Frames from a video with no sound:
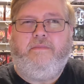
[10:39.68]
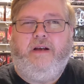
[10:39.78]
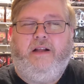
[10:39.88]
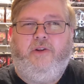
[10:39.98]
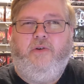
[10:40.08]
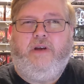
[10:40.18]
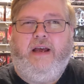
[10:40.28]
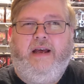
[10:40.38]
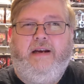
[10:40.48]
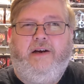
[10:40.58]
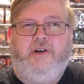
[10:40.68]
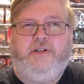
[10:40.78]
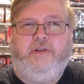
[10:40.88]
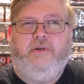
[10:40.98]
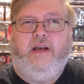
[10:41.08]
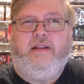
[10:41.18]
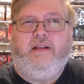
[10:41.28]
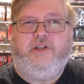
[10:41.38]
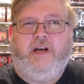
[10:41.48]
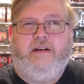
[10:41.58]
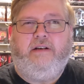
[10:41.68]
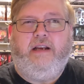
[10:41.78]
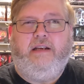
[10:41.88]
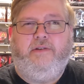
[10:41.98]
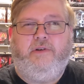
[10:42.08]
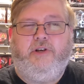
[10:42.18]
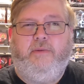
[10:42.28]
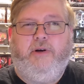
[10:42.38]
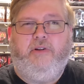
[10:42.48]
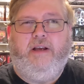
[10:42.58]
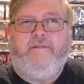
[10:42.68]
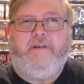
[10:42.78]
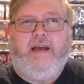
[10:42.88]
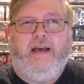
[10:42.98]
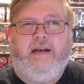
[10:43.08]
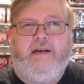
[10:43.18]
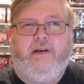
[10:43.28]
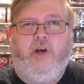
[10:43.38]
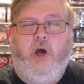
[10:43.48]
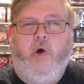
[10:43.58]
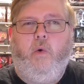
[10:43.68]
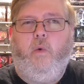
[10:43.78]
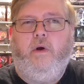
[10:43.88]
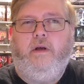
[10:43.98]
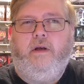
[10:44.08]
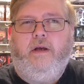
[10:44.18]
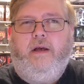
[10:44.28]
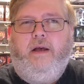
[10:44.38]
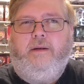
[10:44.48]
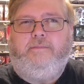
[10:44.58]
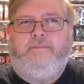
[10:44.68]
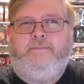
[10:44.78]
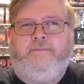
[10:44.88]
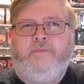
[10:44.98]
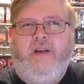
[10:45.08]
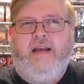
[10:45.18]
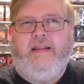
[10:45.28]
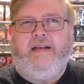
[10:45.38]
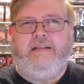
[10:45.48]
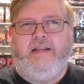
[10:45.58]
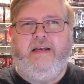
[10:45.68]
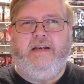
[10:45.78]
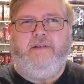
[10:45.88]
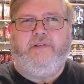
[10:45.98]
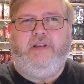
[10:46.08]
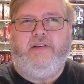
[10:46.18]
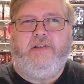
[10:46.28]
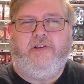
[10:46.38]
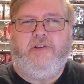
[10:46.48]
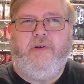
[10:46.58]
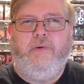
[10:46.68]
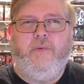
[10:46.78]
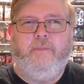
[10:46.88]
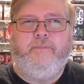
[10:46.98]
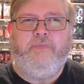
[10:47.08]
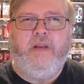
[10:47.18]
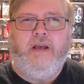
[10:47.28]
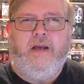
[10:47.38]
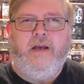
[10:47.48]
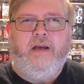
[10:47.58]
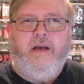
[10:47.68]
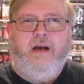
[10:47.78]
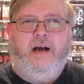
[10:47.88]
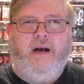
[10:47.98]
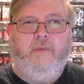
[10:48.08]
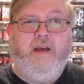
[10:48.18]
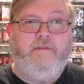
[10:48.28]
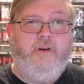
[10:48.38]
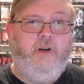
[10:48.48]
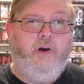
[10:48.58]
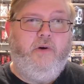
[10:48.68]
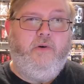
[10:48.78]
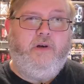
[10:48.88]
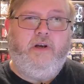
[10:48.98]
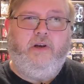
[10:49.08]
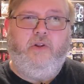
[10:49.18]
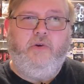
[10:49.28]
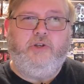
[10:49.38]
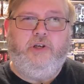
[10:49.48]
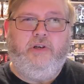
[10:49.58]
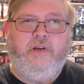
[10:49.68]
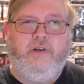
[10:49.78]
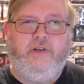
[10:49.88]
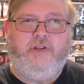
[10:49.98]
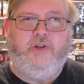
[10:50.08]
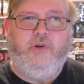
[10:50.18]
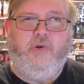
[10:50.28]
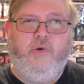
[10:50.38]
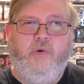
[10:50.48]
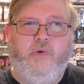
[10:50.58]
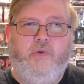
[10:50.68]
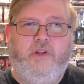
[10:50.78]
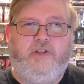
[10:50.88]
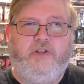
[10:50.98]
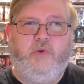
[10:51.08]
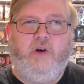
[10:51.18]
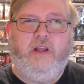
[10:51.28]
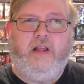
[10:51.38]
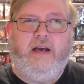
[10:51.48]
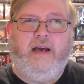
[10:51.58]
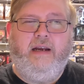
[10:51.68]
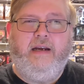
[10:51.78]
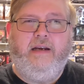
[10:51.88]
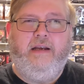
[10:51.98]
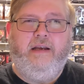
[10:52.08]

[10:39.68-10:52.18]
Luke and R2 and the child get into a turbo lift and go. And that's the end of season 2. We have no conclusion to the storyline